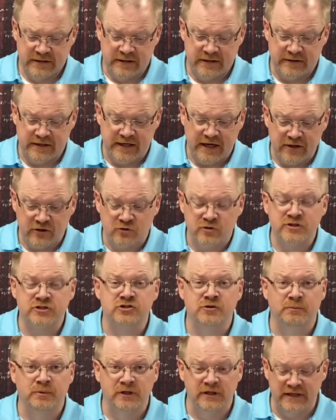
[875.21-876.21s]
The other is
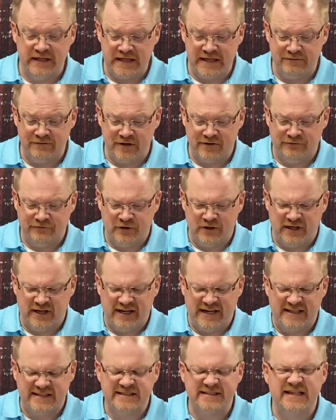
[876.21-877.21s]
to believe and to feel an
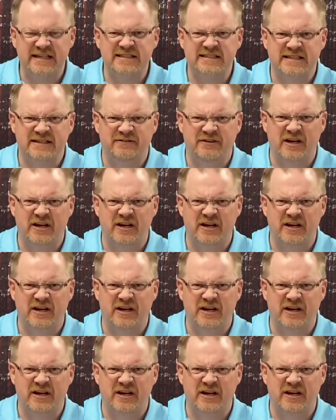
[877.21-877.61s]
excessive